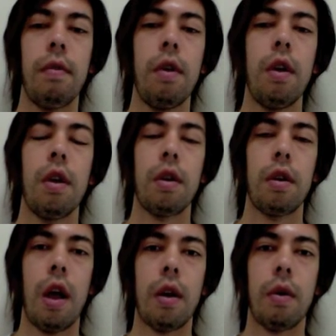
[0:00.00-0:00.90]
coordinate
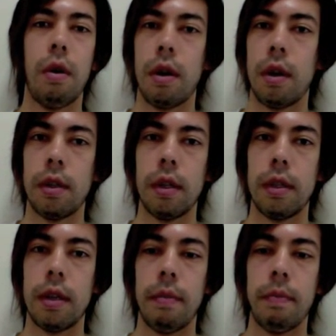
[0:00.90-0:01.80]
system.
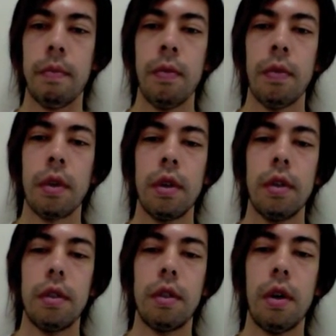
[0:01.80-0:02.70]
So
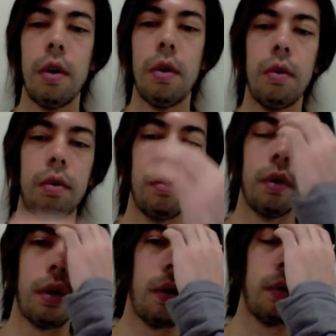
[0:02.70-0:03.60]
that was my first
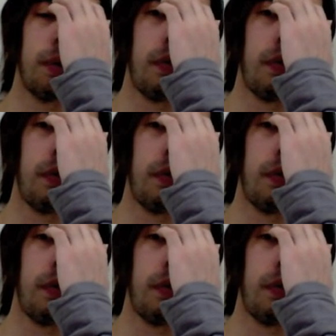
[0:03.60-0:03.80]
time having to